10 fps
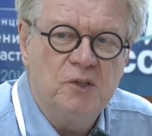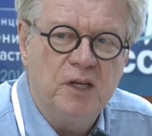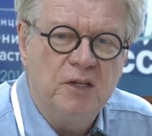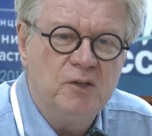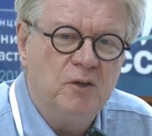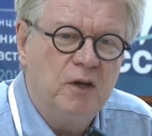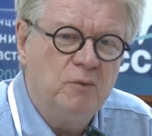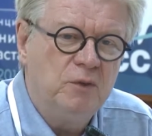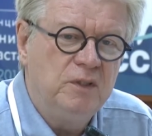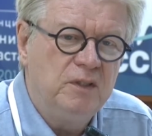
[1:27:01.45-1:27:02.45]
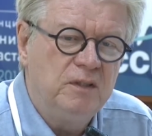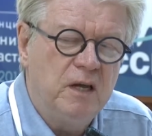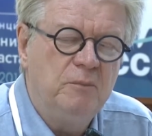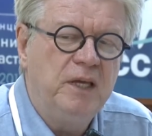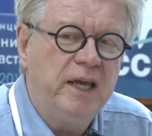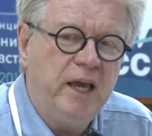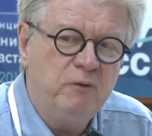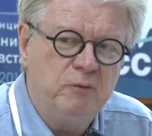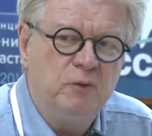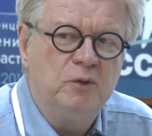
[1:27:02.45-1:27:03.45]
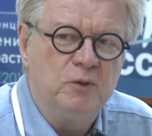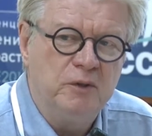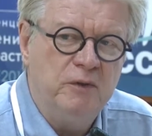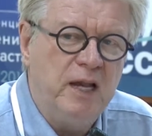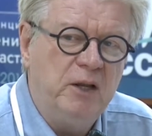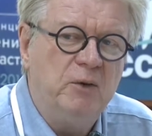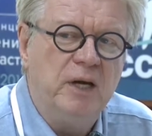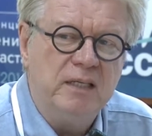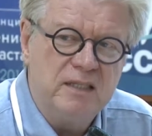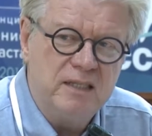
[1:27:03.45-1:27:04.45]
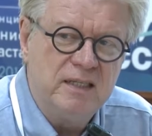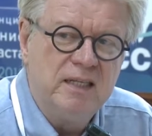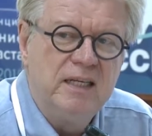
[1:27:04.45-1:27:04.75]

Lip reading: change, so I'd be careful to evaluate